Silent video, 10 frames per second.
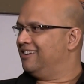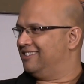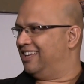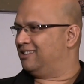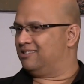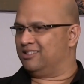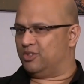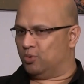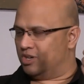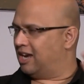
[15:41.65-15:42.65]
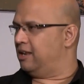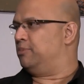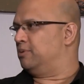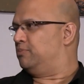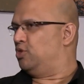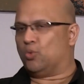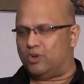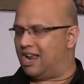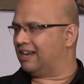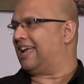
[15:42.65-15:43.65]
that you would
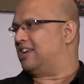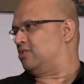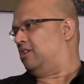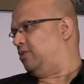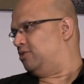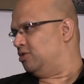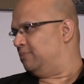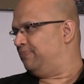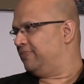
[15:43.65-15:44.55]
not catch it on YouTube.